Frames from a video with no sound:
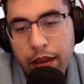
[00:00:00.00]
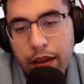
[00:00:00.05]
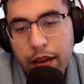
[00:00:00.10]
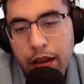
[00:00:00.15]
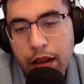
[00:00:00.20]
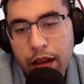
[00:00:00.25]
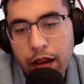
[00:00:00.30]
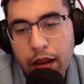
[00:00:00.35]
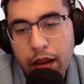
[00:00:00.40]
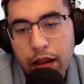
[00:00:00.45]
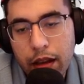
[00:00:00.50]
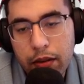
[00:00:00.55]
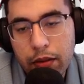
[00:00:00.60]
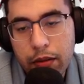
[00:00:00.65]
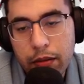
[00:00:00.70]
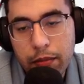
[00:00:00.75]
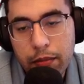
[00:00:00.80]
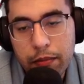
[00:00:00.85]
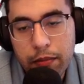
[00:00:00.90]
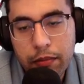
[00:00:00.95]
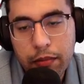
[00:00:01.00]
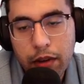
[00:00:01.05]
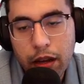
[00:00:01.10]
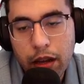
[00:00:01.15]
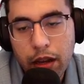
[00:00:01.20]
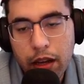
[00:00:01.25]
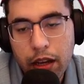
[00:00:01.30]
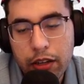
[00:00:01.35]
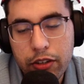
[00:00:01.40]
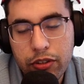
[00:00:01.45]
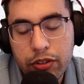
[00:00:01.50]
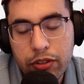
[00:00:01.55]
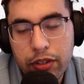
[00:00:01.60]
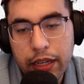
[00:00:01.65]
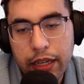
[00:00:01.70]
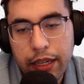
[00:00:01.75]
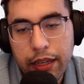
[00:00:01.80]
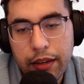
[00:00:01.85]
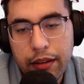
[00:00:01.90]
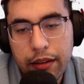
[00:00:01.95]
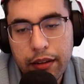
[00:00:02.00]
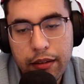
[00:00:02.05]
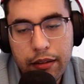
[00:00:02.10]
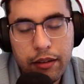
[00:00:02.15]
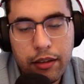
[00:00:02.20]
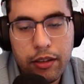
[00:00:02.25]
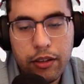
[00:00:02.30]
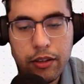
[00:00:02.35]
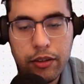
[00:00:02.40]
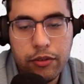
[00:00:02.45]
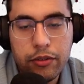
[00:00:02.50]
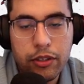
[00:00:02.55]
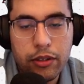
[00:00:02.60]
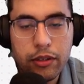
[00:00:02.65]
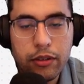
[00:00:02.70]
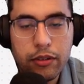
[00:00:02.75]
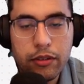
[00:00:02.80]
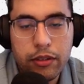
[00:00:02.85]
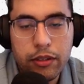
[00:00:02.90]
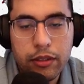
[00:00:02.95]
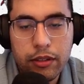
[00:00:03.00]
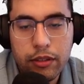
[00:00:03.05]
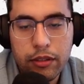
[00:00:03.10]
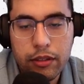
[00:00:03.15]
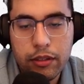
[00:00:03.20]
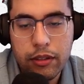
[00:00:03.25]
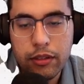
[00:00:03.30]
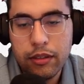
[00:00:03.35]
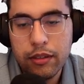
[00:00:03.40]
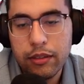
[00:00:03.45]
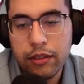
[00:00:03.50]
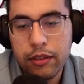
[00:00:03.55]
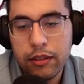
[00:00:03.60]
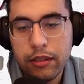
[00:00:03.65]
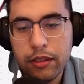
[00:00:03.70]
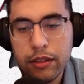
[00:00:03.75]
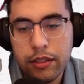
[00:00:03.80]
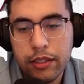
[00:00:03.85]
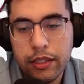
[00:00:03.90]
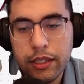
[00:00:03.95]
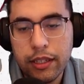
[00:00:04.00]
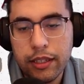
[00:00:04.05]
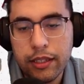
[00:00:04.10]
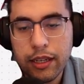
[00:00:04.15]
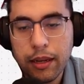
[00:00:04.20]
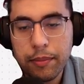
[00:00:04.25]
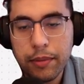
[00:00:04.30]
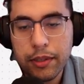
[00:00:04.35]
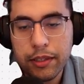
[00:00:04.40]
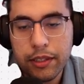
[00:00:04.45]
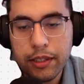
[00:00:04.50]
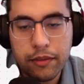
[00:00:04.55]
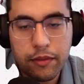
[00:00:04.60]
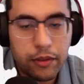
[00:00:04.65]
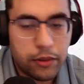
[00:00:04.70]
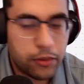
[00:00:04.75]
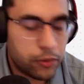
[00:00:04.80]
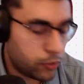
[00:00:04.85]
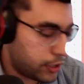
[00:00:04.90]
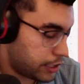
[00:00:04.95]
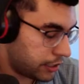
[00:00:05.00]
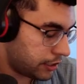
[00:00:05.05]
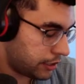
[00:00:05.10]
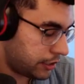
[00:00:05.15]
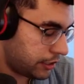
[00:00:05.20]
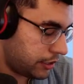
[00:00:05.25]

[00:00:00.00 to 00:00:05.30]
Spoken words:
100 users, I just need to type this in real quick.